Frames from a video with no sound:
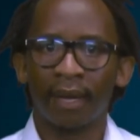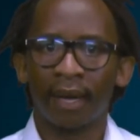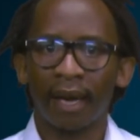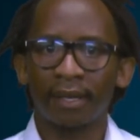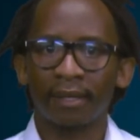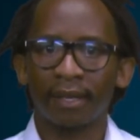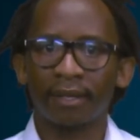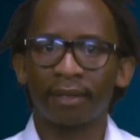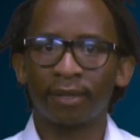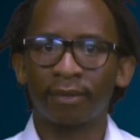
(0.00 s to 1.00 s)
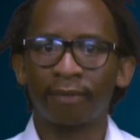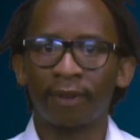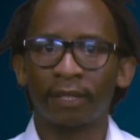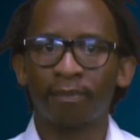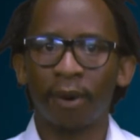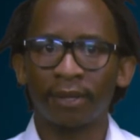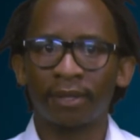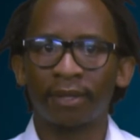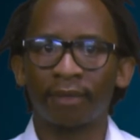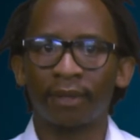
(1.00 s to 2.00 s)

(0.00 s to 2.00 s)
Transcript: As such, this reflects positively